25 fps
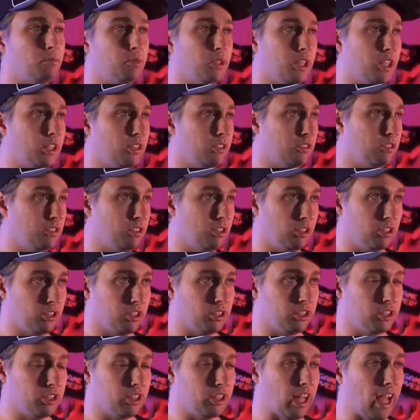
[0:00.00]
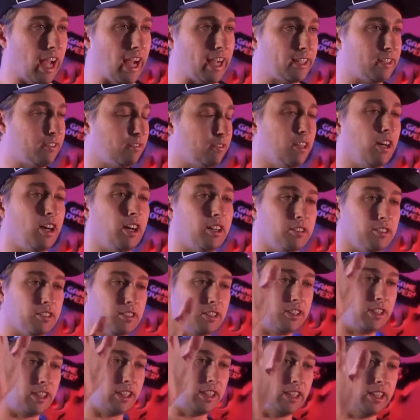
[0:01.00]
But it took just an act of
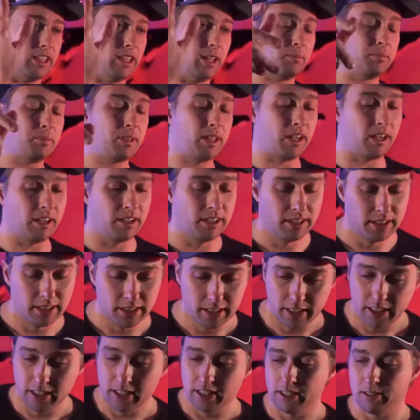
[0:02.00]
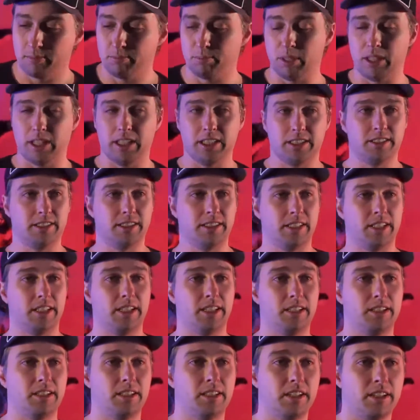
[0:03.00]
Congress to get it up there. But
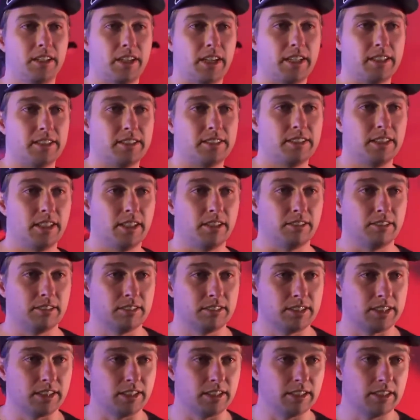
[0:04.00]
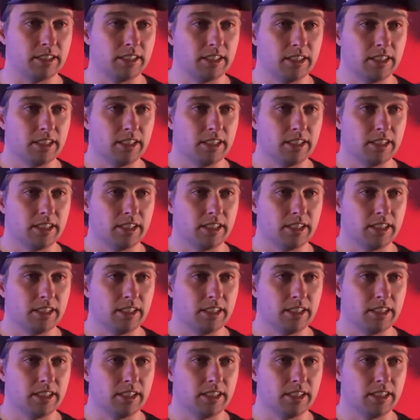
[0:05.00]
all right, so let's see.